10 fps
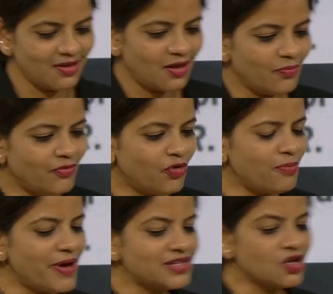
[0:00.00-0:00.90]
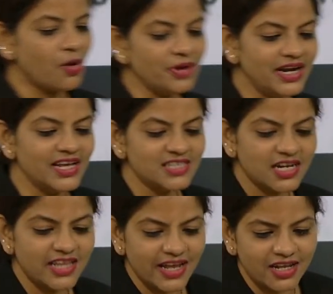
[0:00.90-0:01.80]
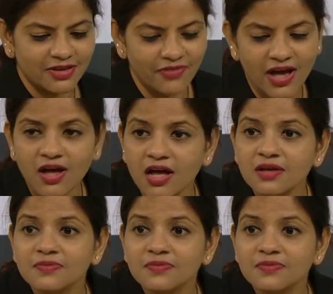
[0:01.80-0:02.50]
Before maths, how many days are there, Divya? Huh?